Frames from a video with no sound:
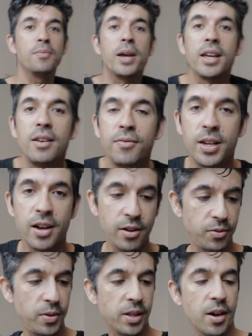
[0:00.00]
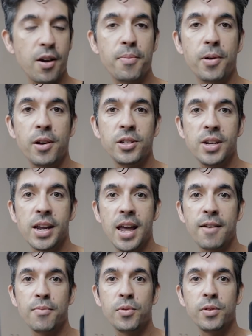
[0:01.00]
making videos with GoPros and you're gonna
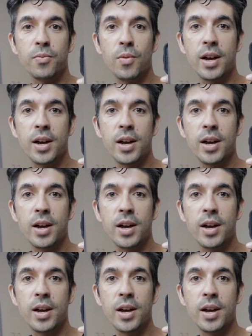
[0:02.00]
have more than